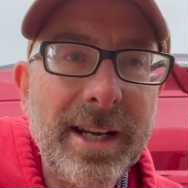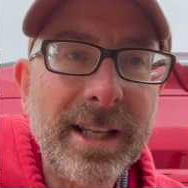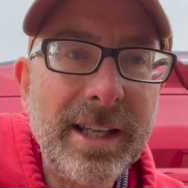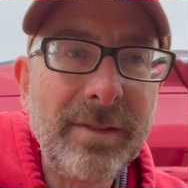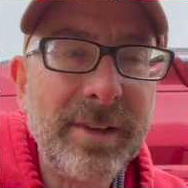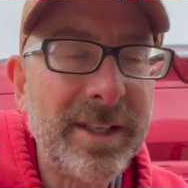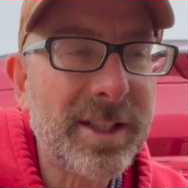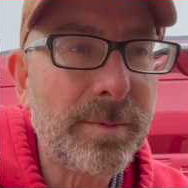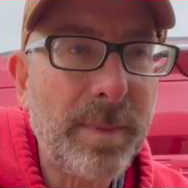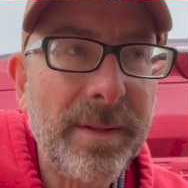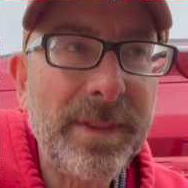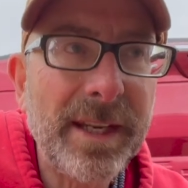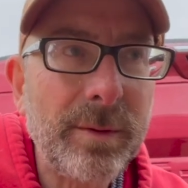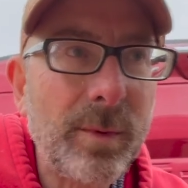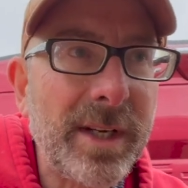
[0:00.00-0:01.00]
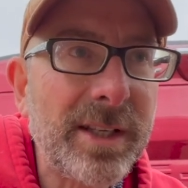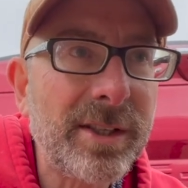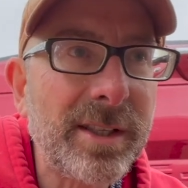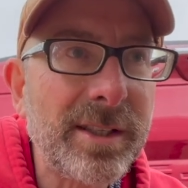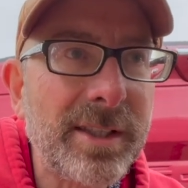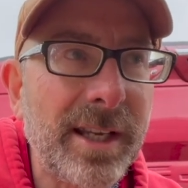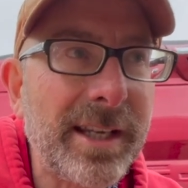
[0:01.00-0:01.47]
even. It's been that way
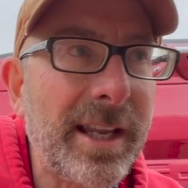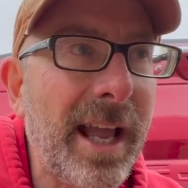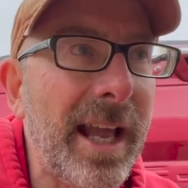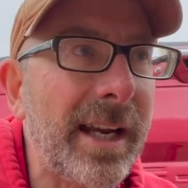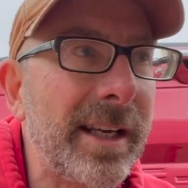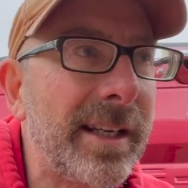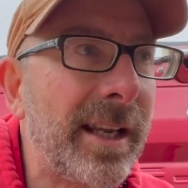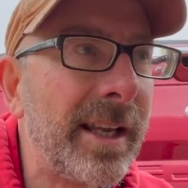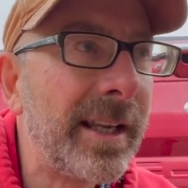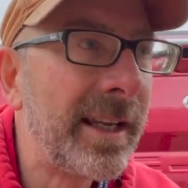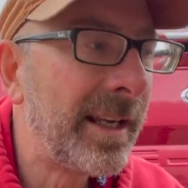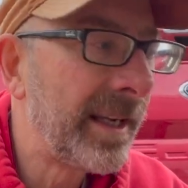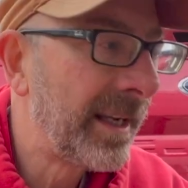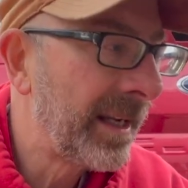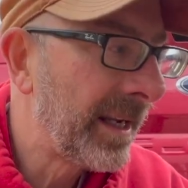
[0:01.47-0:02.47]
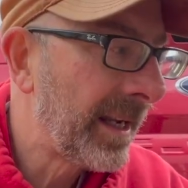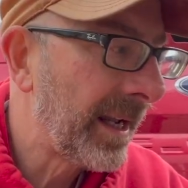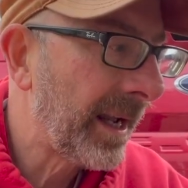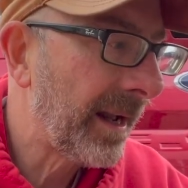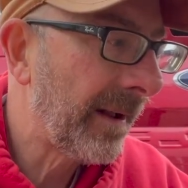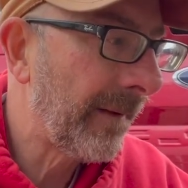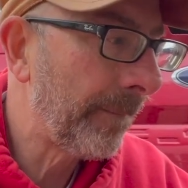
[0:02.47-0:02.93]
since I got it.
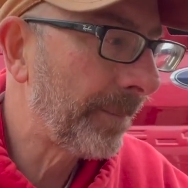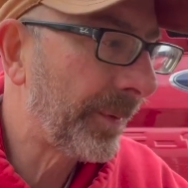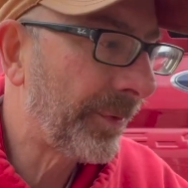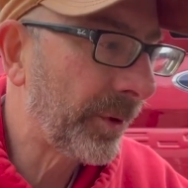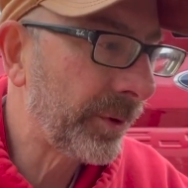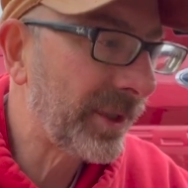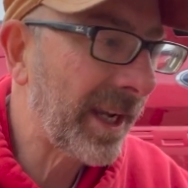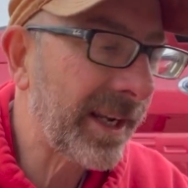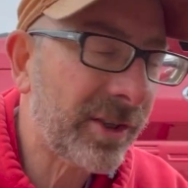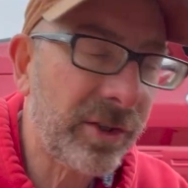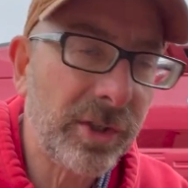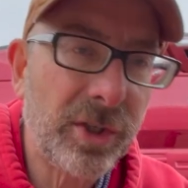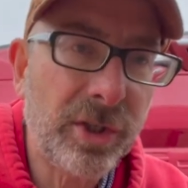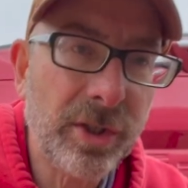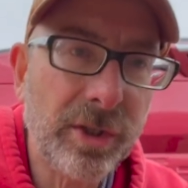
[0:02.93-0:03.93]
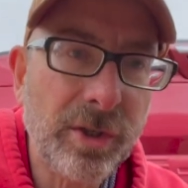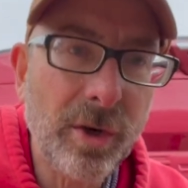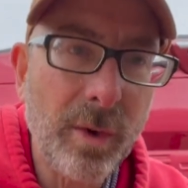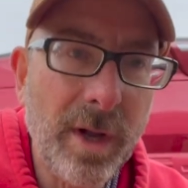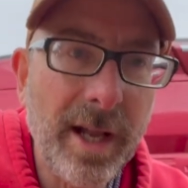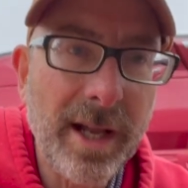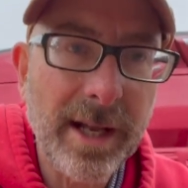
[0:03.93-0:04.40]
Um, but those actually should
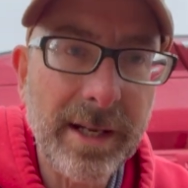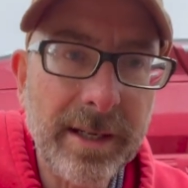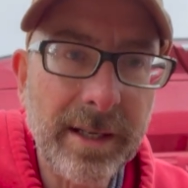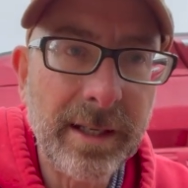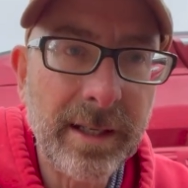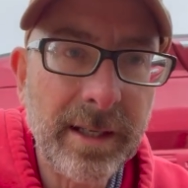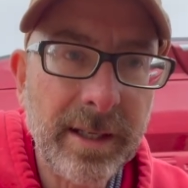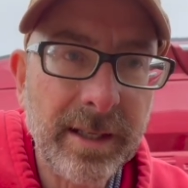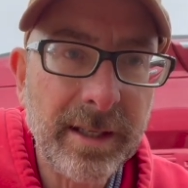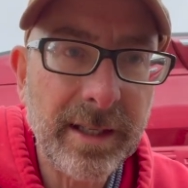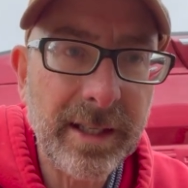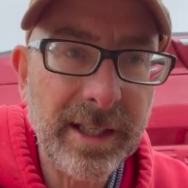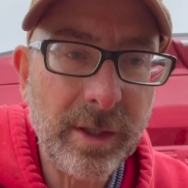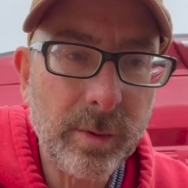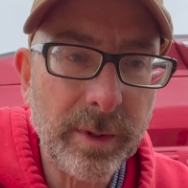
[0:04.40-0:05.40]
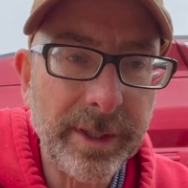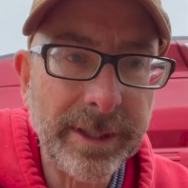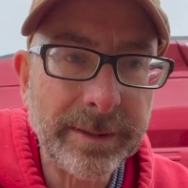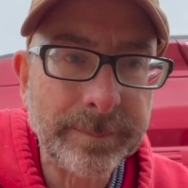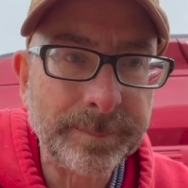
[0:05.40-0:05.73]
go on equally.